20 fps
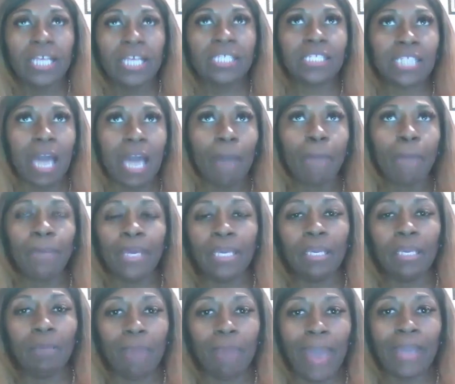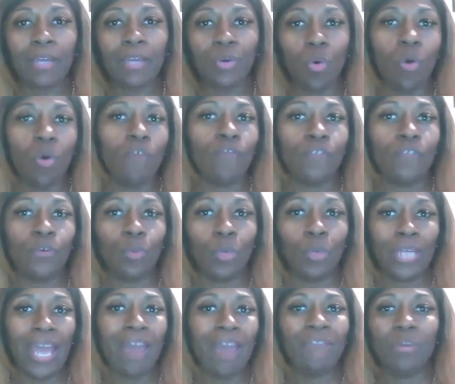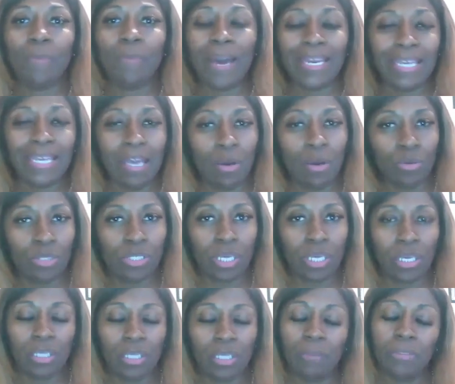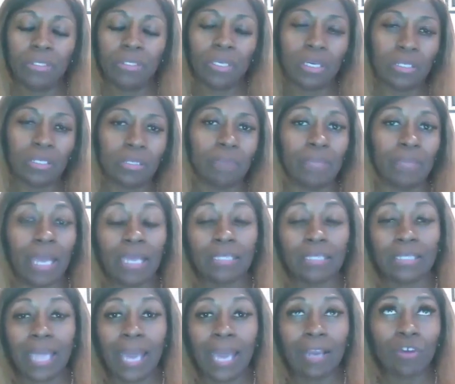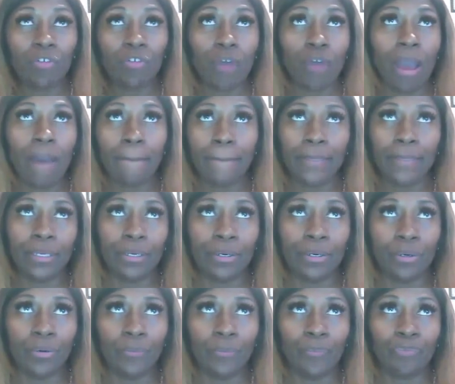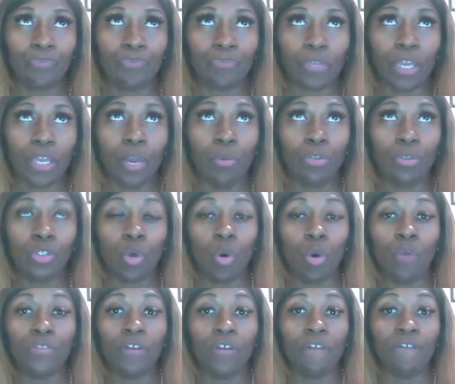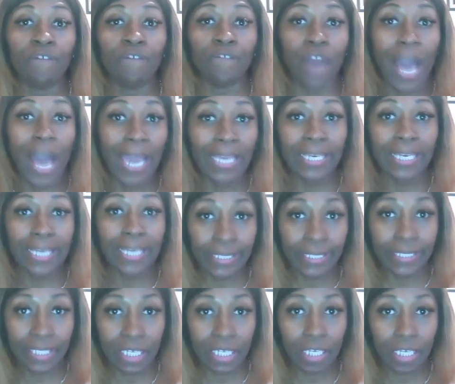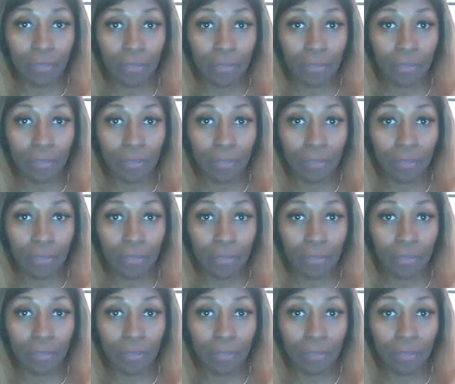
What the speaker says: Stop piggybacking off of what everybody else say. Let me tell you something. That crime bill, it was called the violent